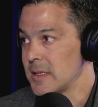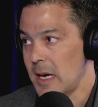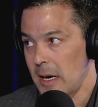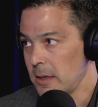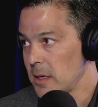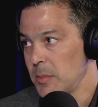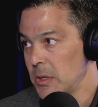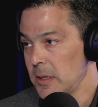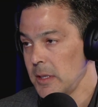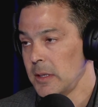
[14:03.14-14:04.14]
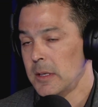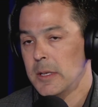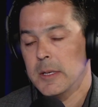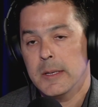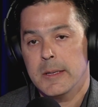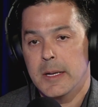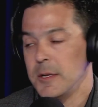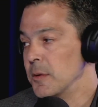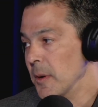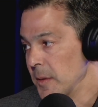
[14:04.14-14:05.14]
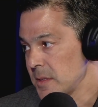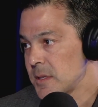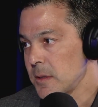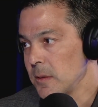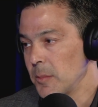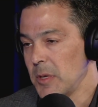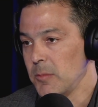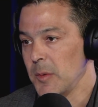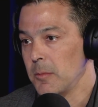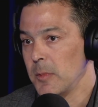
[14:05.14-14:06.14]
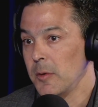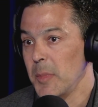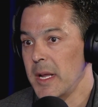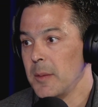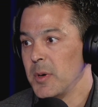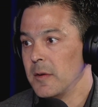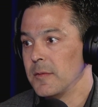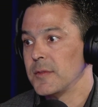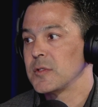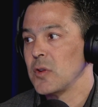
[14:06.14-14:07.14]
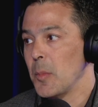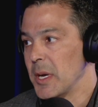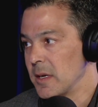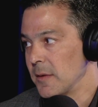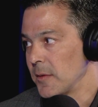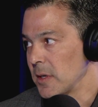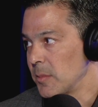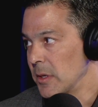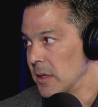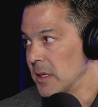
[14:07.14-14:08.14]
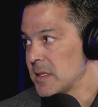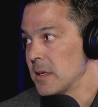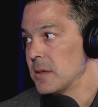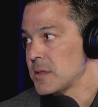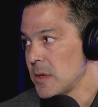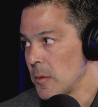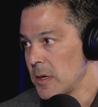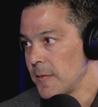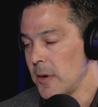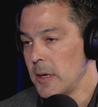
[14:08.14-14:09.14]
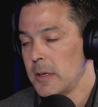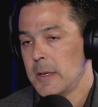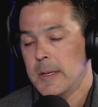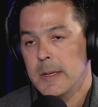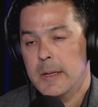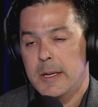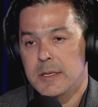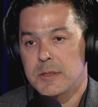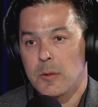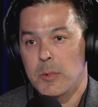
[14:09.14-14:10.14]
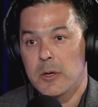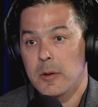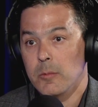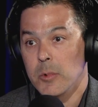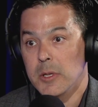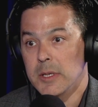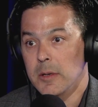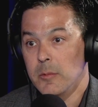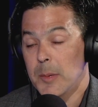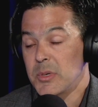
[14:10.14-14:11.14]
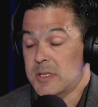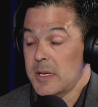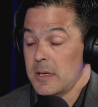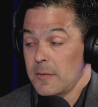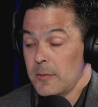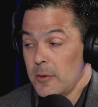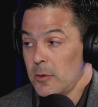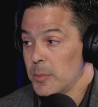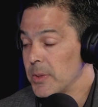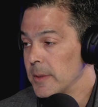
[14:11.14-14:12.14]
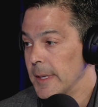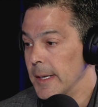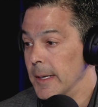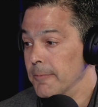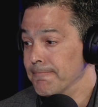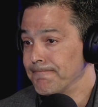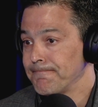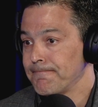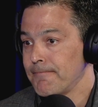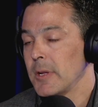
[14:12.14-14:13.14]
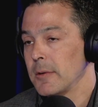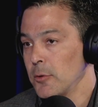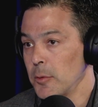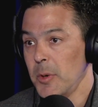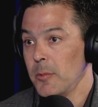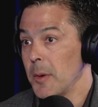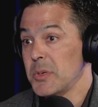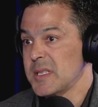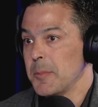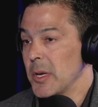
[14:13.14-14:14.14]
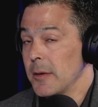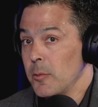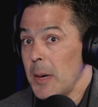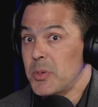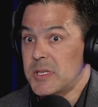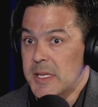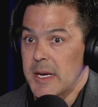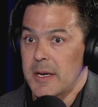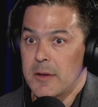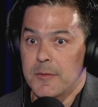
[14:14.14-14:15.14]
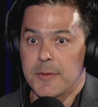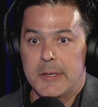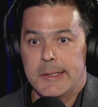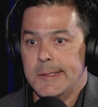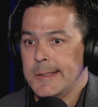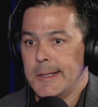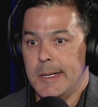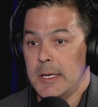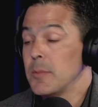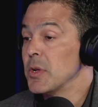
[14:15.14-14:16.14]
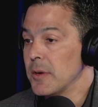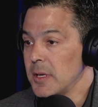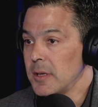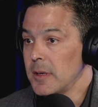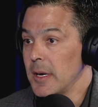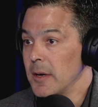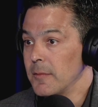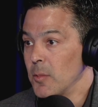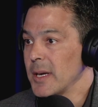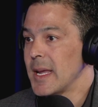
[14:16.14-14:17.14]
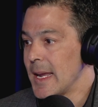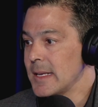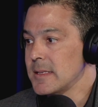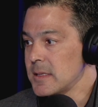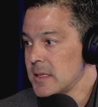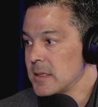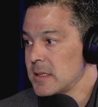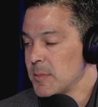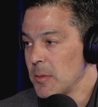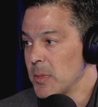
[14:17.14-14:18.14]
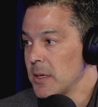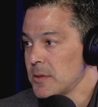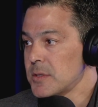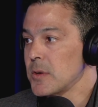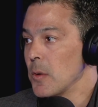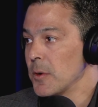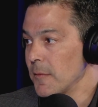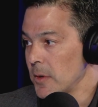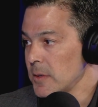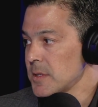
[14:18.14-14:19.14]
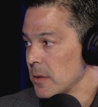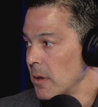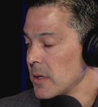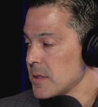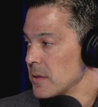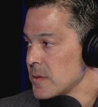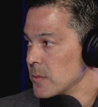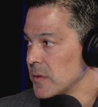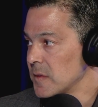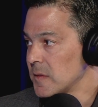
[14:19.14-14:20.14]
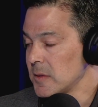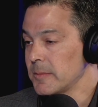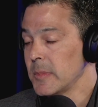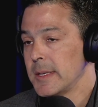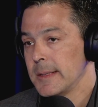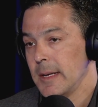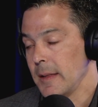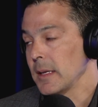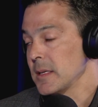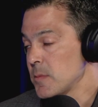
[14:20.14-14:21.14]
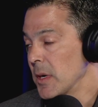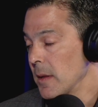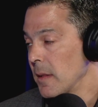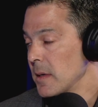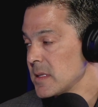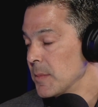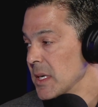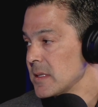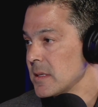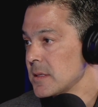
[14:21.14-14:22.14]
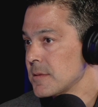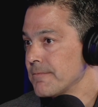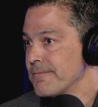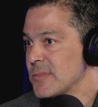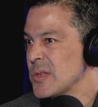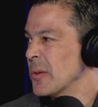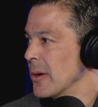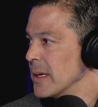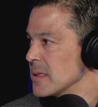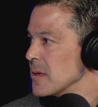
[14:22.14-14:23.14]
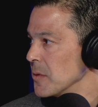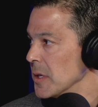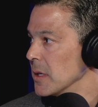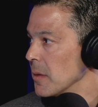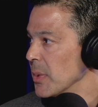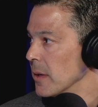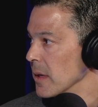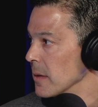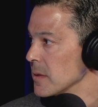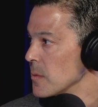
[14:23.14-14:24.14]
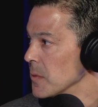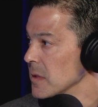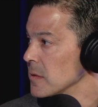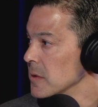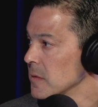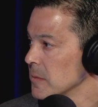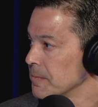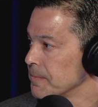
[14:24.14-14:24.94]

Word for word: entire community. And you know this too. I mean, we, we're made up of so many different communities that are so different. And so we are really a representative group. Um, group, a represent, representative uh, community of what Kansas is. I mean, we are so diverse across our school system. I think that's one of the things that makes us so great and so unique compared to other school districts.